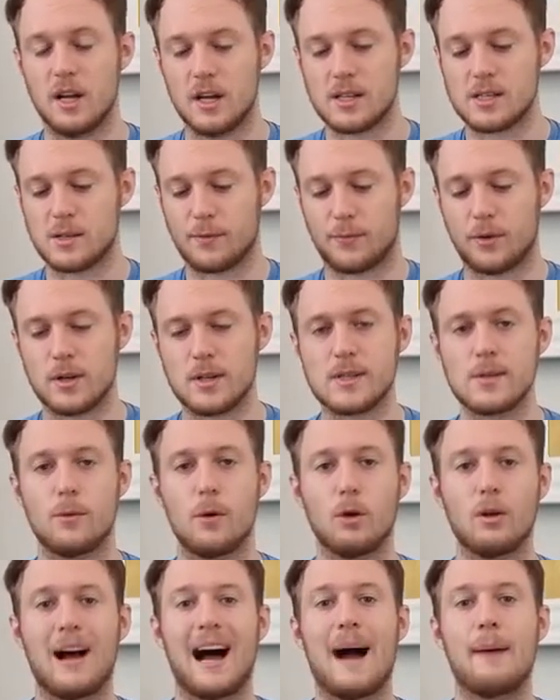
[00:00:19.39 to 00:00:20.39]
So first of
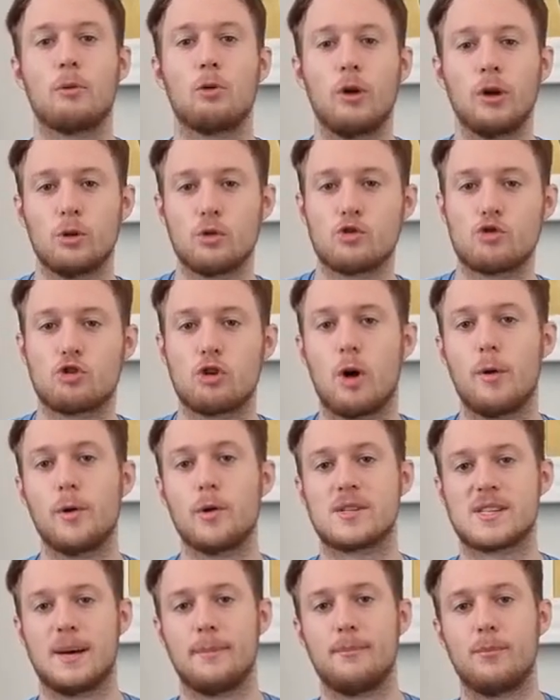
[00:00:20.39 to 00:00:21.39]
all, I'm going to show
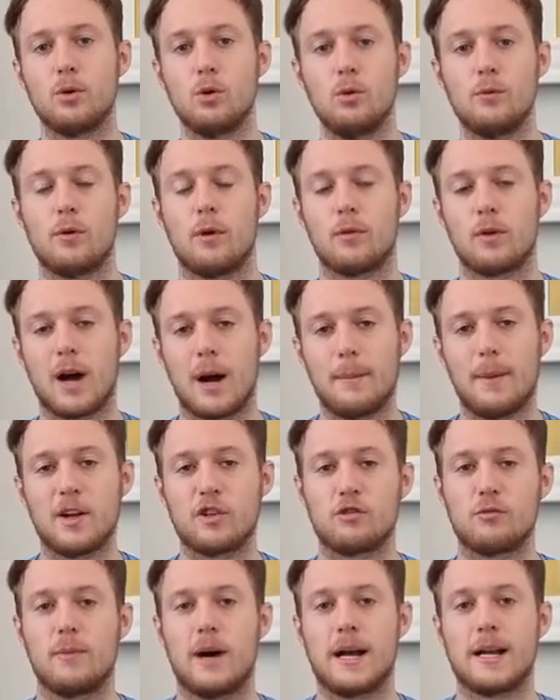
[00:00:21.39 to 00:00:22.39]
you some proof of how
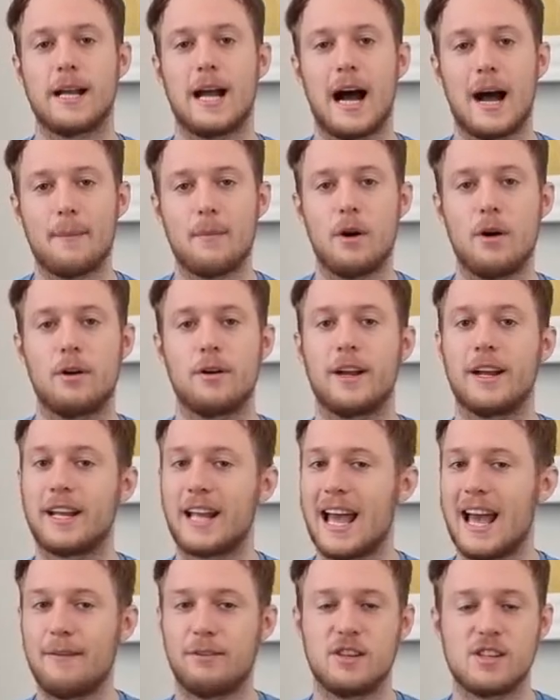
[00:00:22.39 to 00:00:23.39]
much money I'm earning
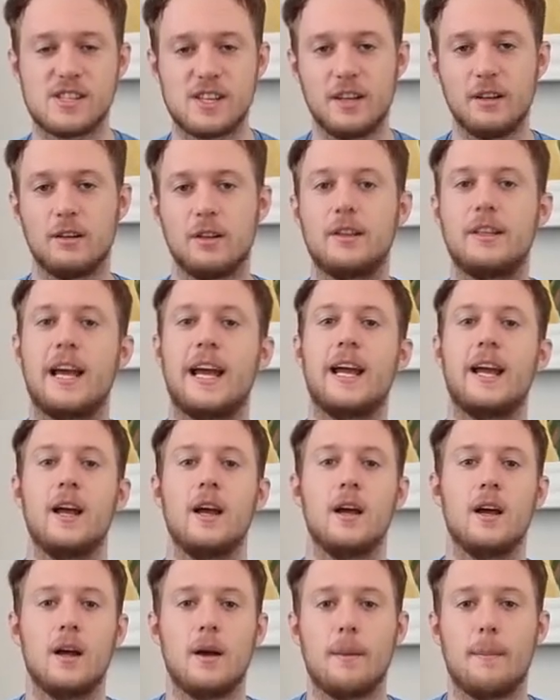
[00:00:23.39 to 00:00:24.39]
every single day
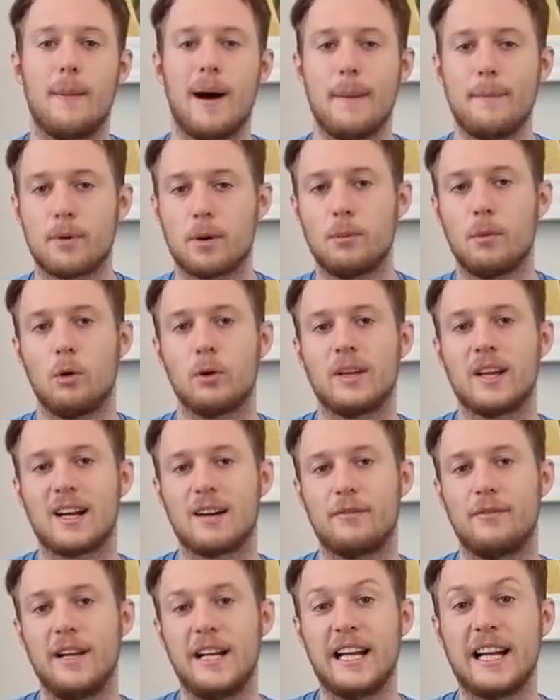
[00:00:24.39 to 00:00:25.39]
by promoting
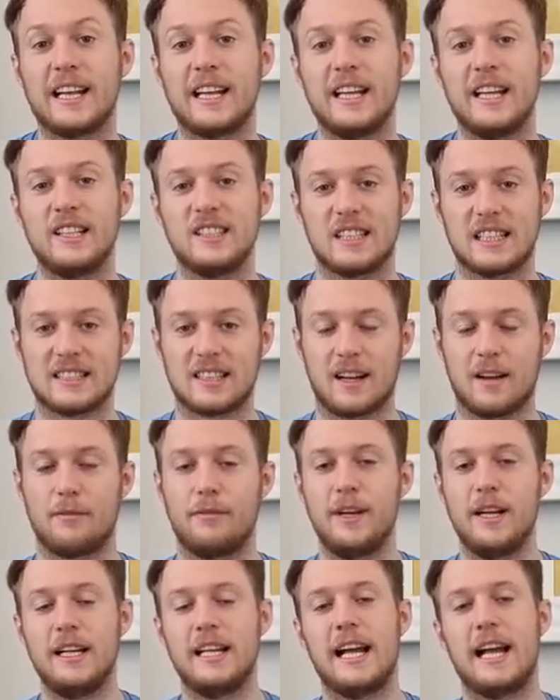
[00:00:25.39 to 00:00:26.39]
affiliate links as an
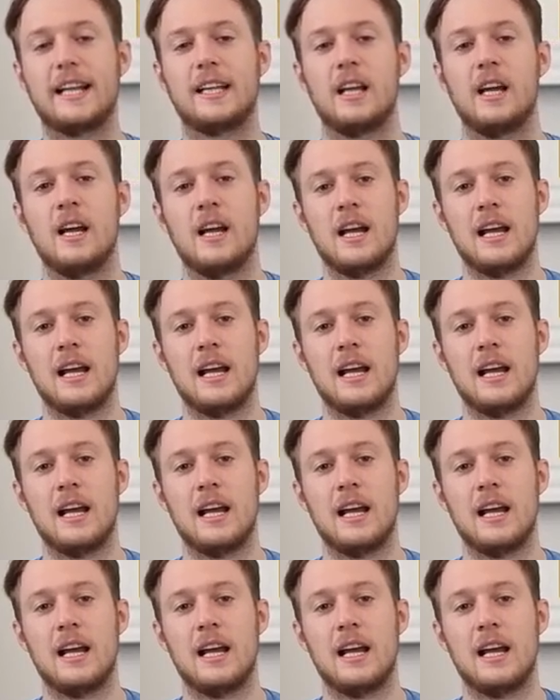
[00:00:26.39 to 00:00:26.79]
affiliate